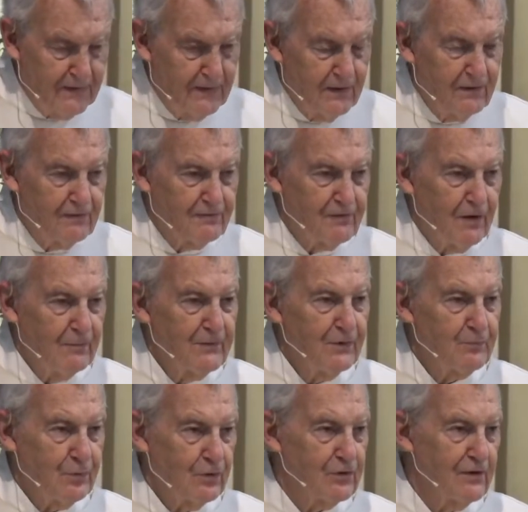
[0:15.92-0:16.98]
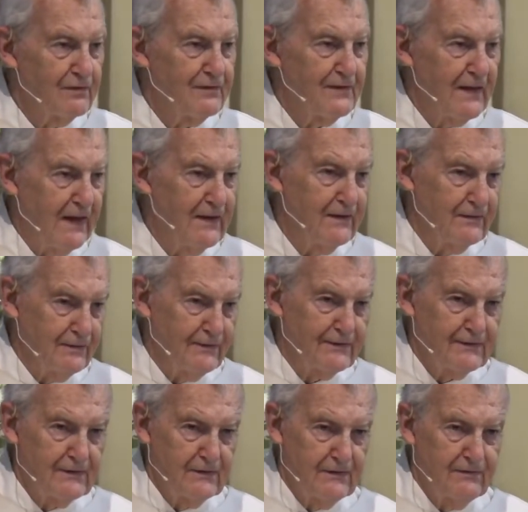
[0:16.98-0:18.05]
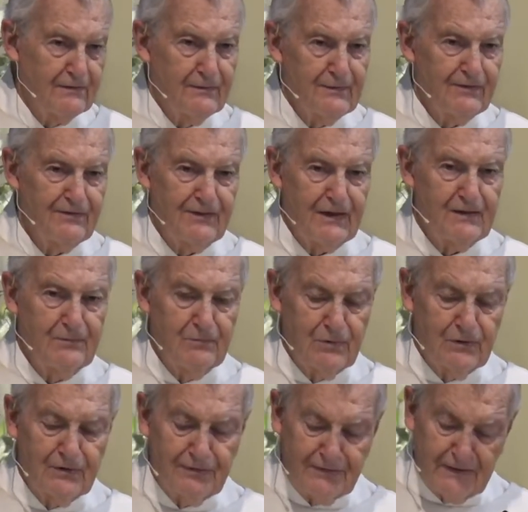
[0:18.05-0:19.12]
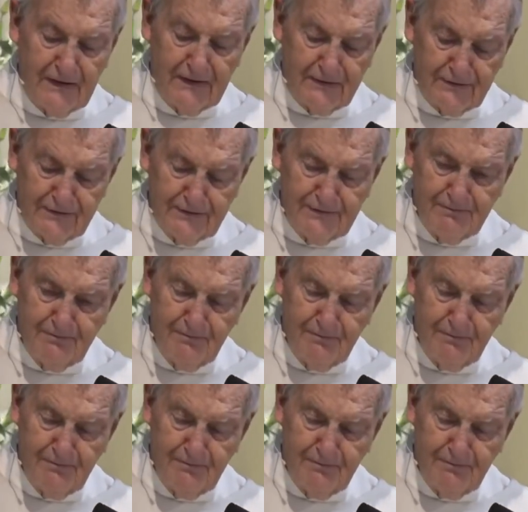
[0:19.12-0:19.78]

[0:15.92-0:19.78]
from the book of Kings, from the second book of Kings.